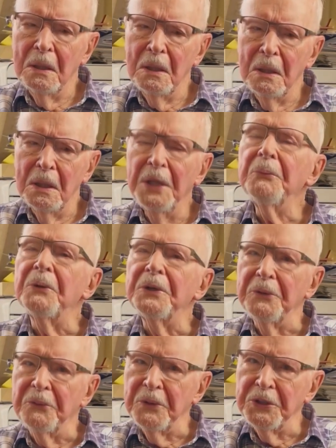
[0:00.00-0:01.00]
he would
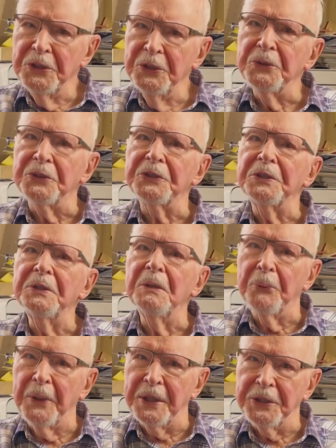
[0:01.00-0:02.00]
introduce
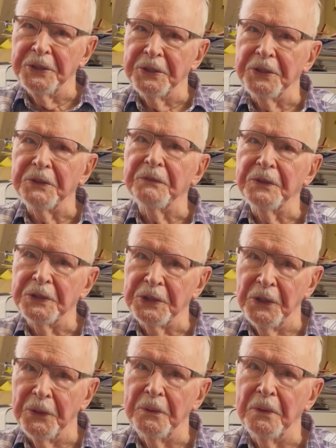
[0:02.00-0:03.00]
impressions of his
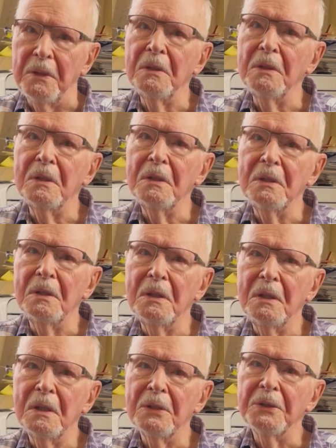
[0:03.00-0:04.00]
own
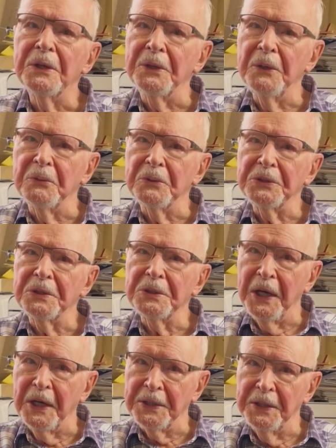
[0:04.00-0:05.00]
that he was
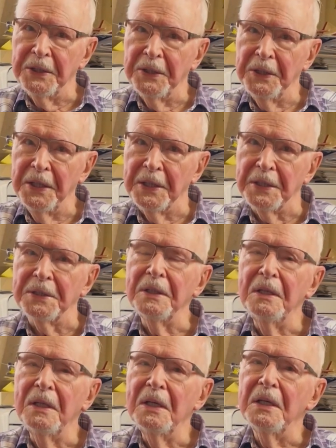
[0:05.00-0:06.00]
starting to get.
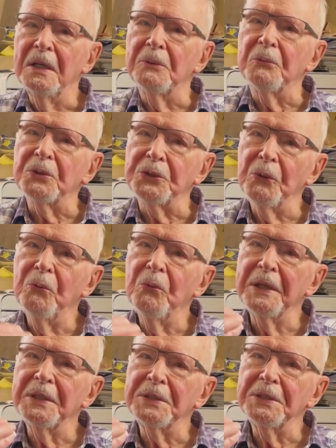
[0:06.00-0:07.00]
It was
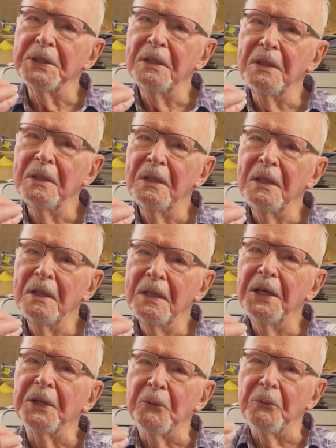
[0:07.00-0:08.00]
always
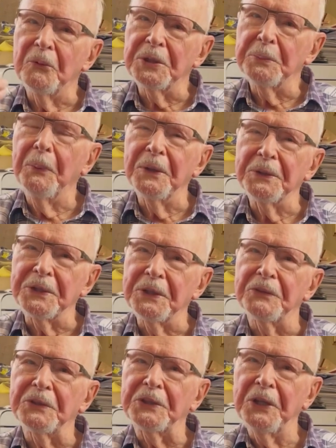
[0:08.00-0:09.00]
in a responsive
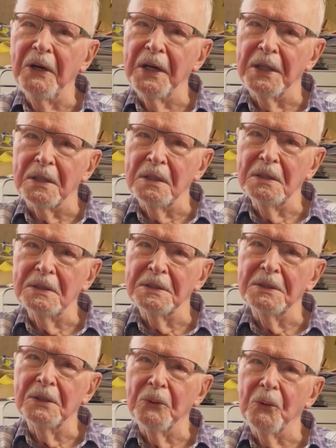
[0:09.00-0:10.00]
style and
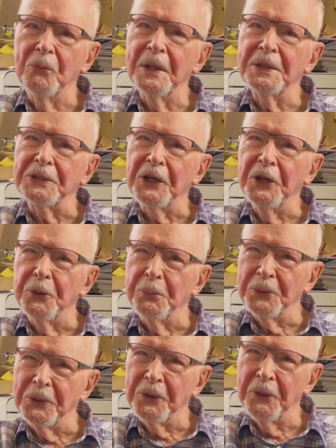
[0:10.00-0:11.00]
always
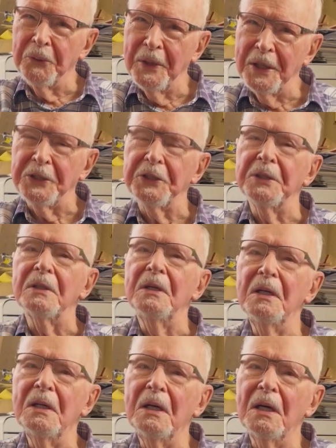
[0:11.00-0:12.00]
open to correction.
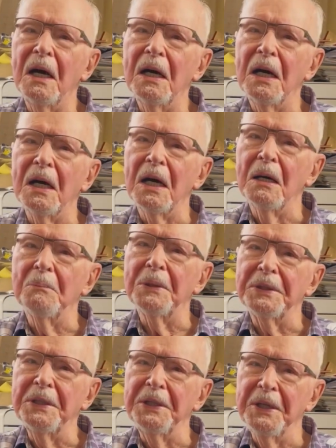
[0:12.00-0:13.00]
But
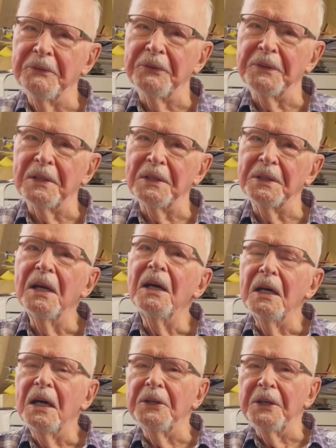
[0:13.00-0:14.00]
he definitely,
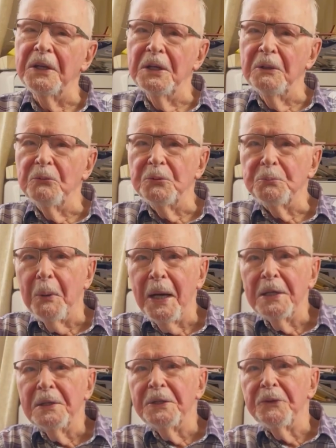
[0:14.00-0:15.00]
and it was
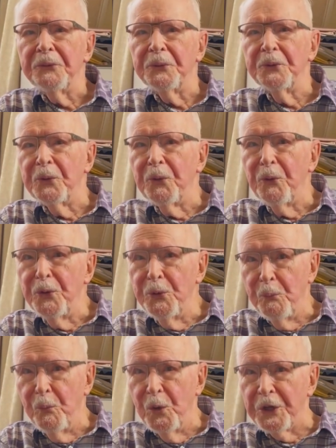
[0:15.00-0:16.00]
partly through
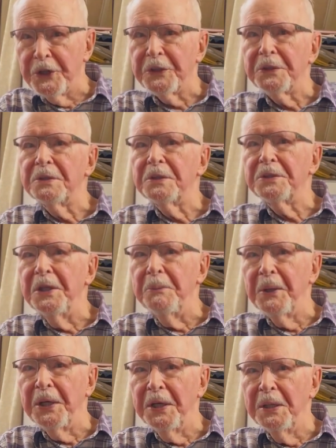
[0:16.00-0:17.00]
group work that he
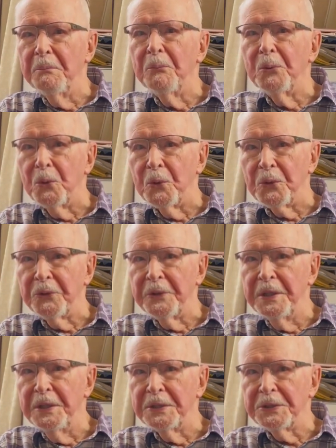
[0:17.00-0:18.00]
became broader in
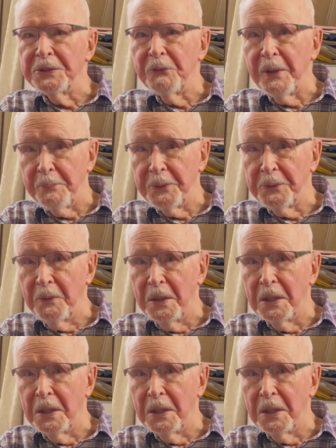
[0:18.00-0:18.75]
his repertoire.